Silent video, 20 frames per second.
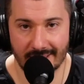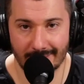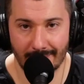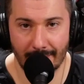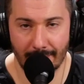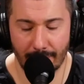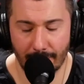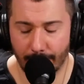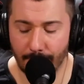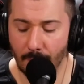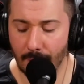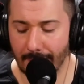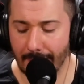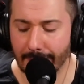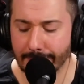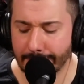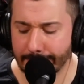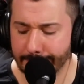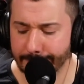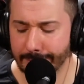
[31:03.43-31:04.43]
People are pointing
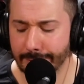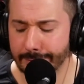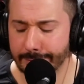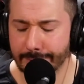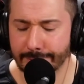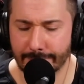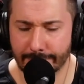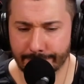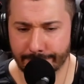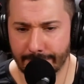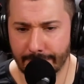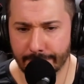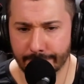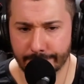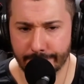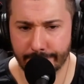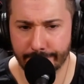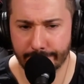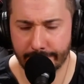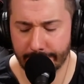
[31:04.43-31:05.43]
out, hey, that's not fair.
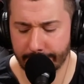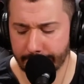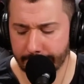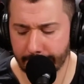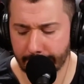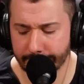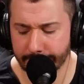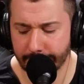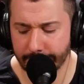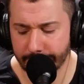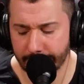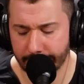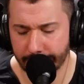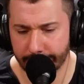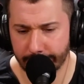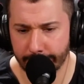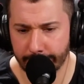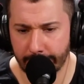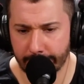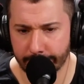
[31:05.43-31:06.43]
She's done
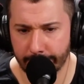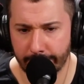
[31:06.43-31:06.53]
so much.